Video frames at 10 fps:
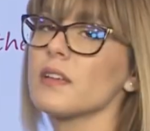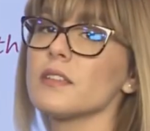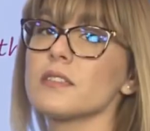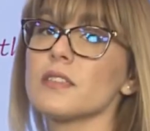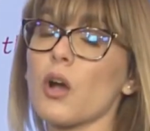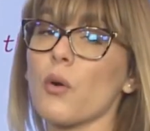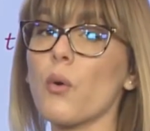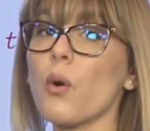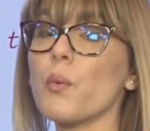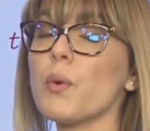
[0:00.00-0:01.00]
So,
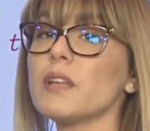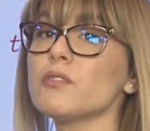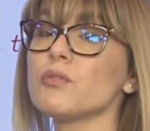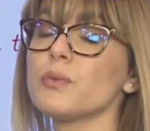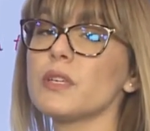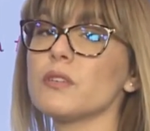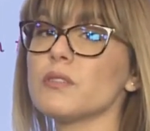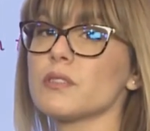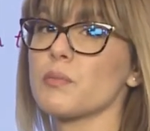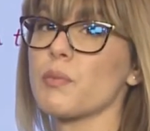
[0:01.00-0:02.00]
when do we
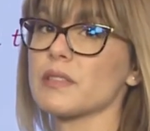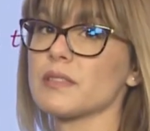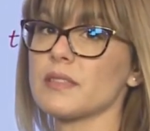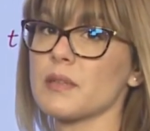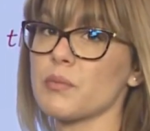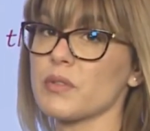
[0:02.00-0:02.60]
use past simple